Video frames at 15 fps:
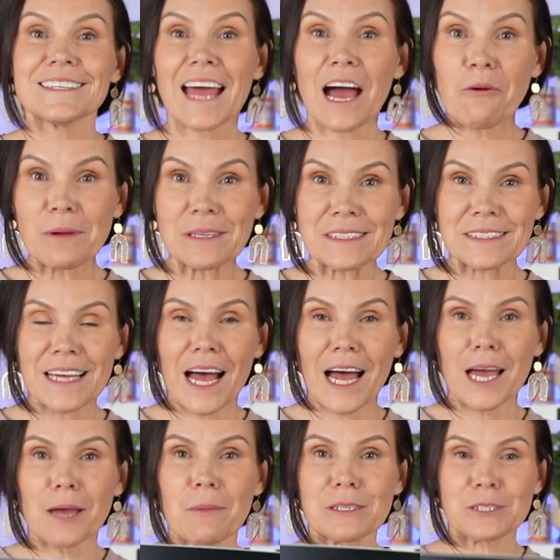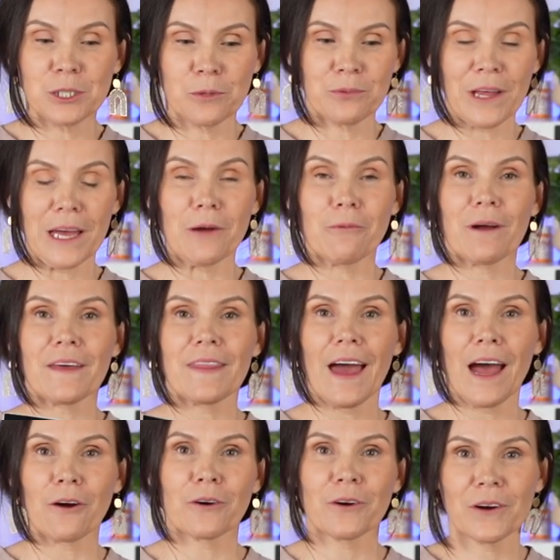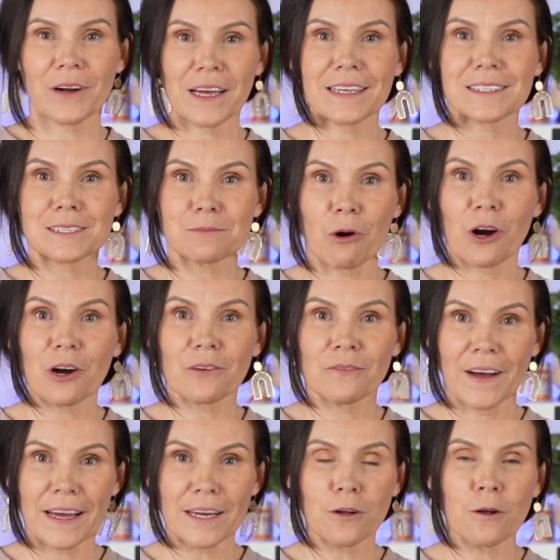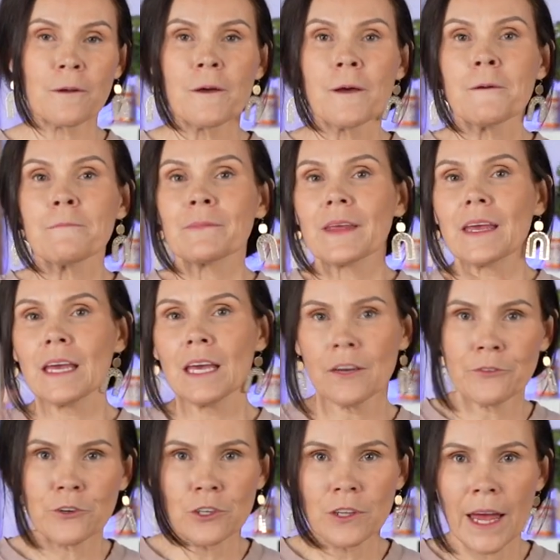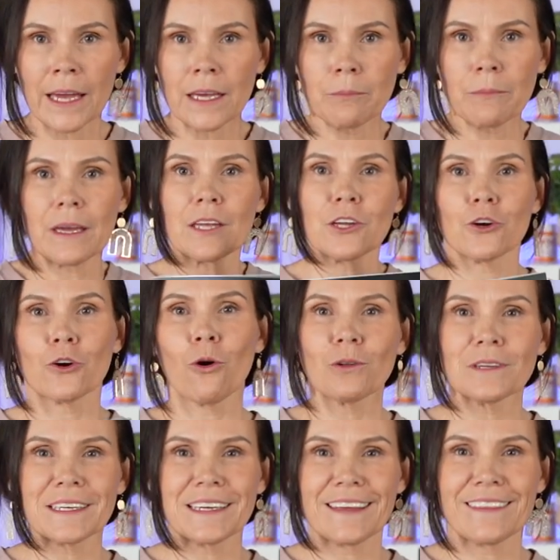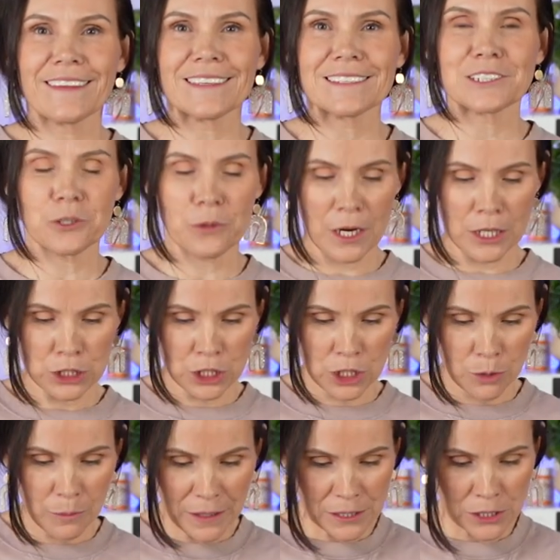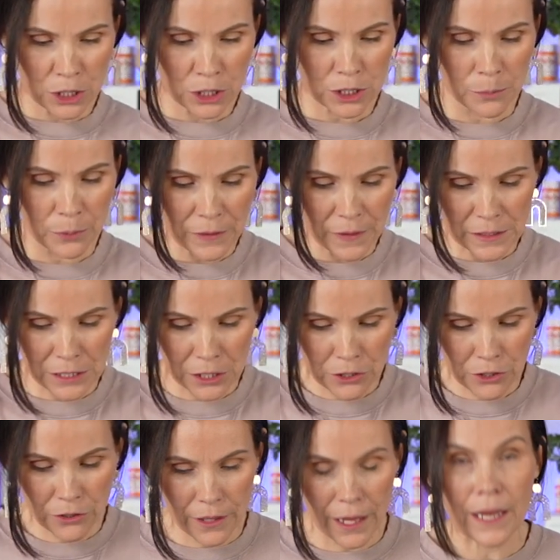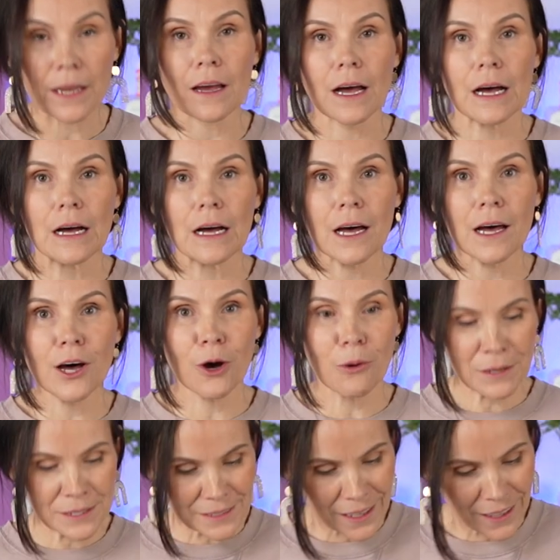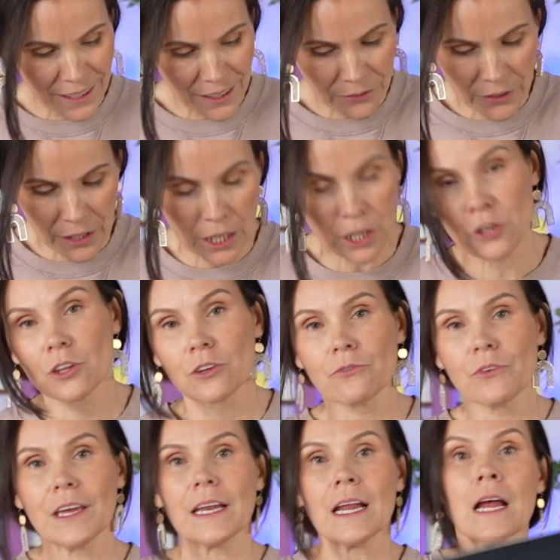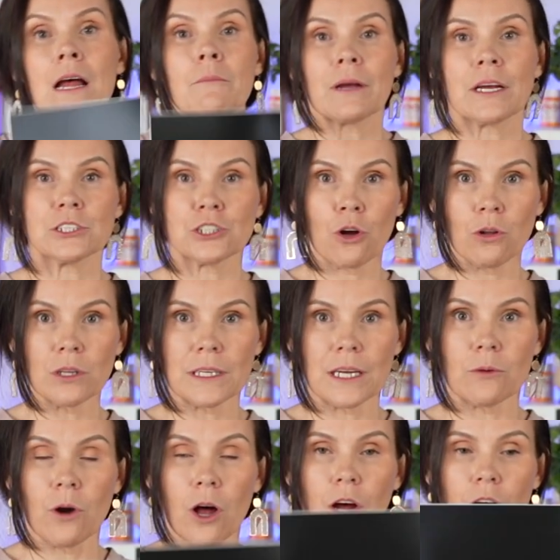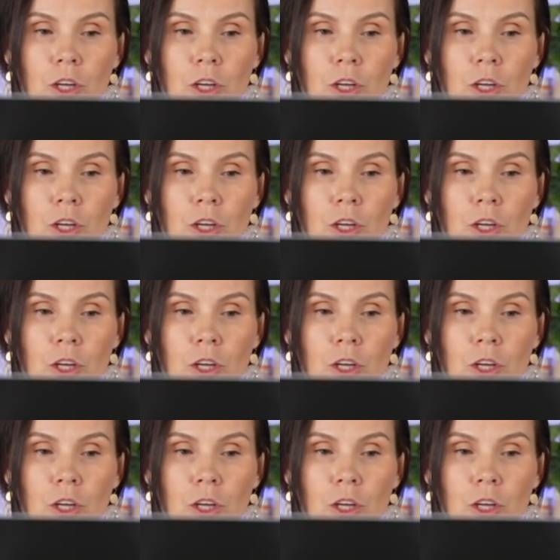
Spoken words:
Now it's time to play with our Cricut Smart Vinyl. If you're like me and you're holding it in this direction, you may start to put this here and you're like, uh-oh, it's not going to fit under the feet because you're holding it wrong.